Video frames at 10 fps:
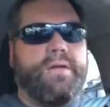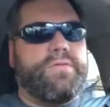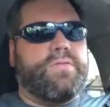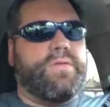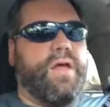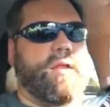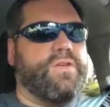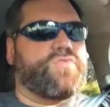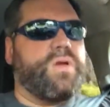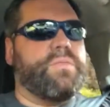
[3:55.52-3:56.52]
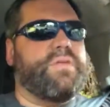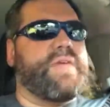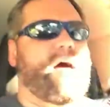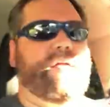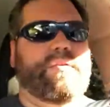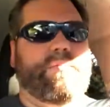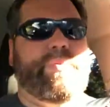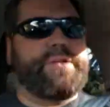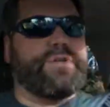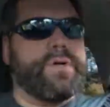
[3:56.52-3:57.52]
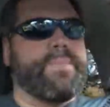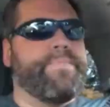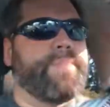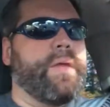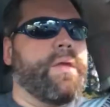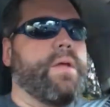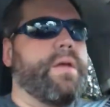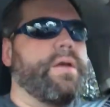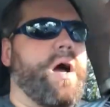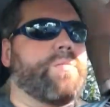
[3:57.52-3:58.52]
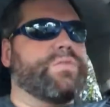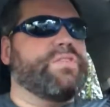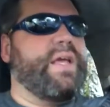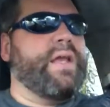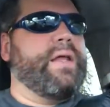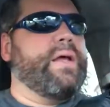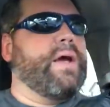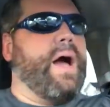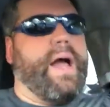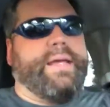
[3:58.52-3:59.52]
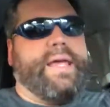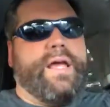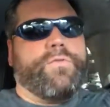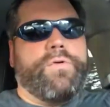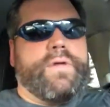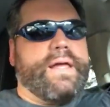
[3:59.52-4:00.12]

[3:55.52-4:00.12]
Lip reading: is an extremely talented pitcher, notwithstanding, I can't root